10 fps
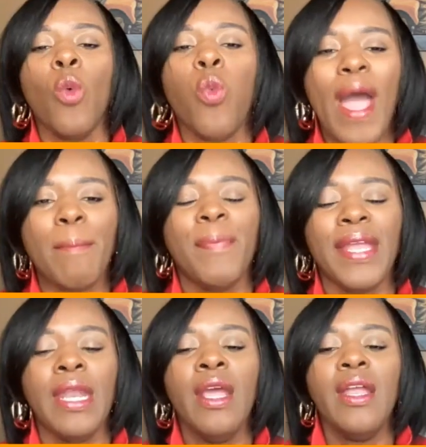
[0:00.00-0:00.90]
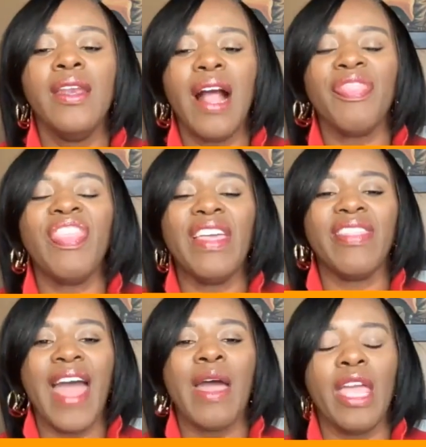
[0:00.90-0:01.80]
weapon, nothing
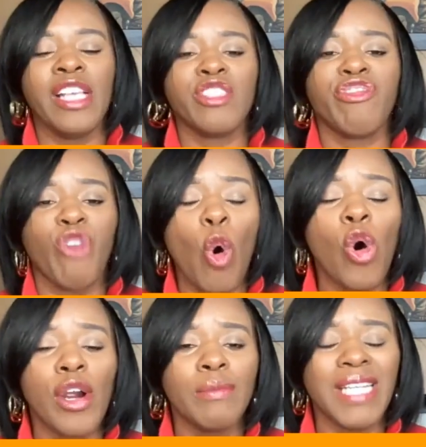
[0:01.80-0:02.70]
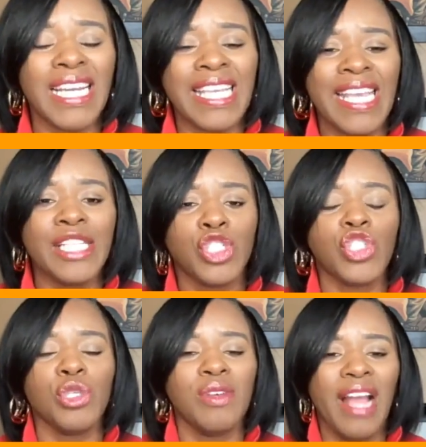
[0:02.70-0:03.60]
that is formed
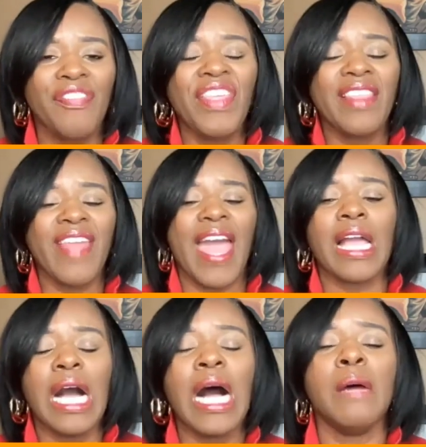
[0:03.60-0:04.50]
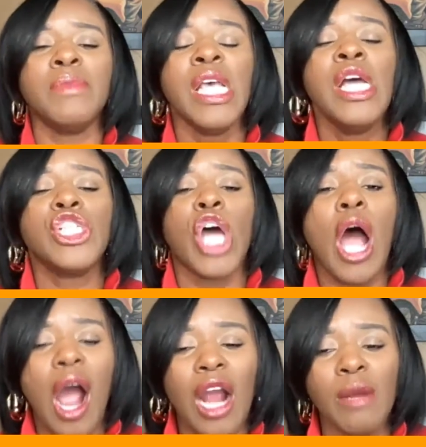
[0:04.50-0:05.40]
against you, nothing that comes to
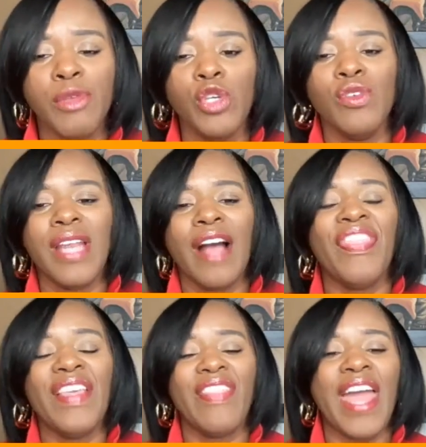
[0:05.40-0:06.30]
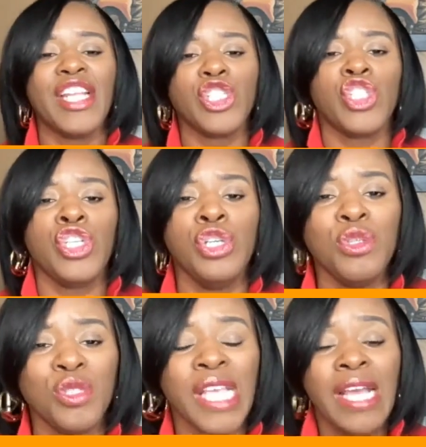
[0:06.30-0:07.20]
harm you, nothing that is
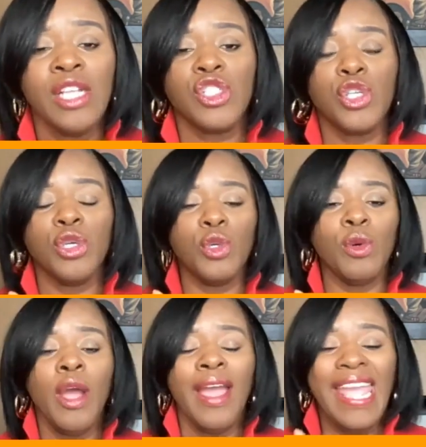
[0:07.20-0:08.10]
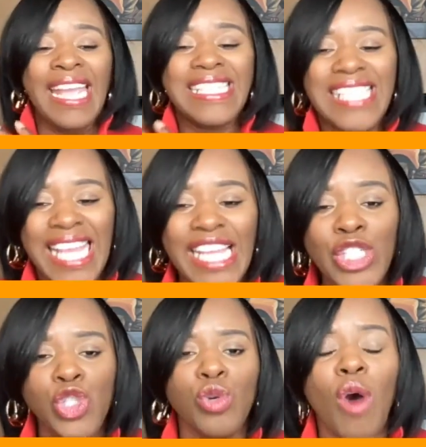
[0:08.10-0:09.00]
used to
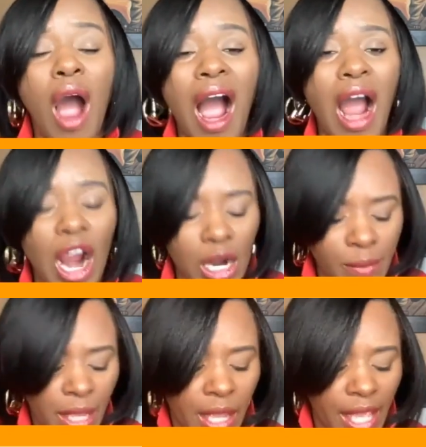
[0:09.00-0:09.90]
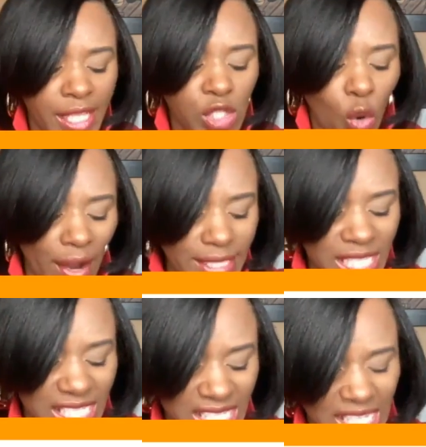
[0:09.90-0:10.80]
intend you harm is going
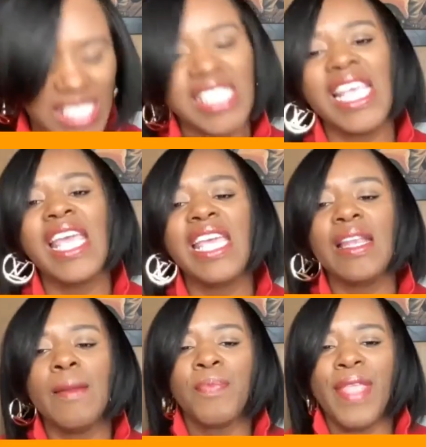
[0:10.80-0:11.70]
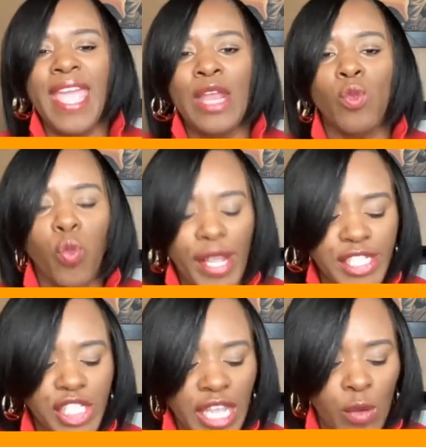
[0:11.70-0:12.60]
to succeed in
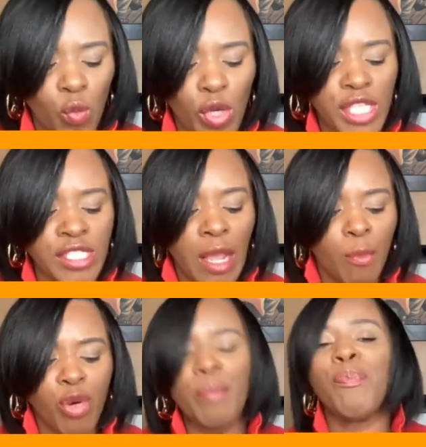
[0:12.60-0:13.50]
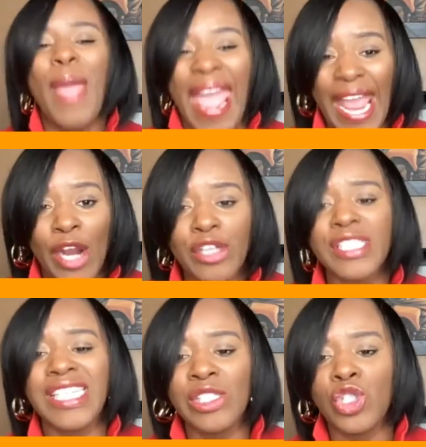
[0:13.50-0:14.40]
which it was prepared
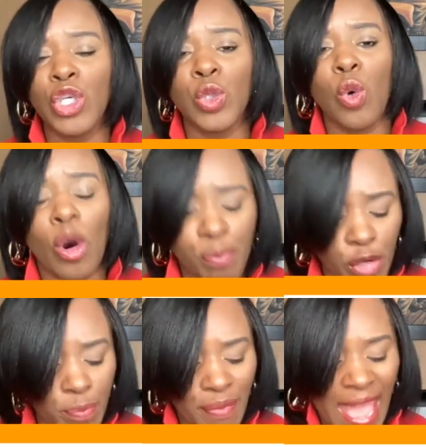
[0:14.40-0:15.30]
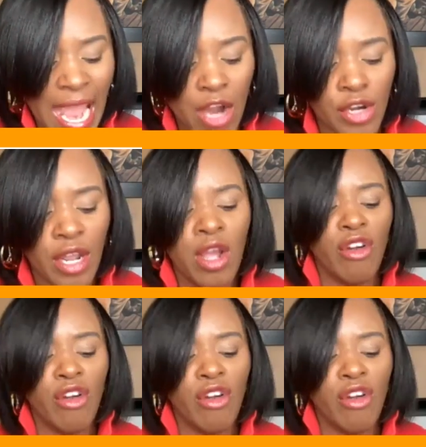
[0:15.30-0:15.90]
to do or prepared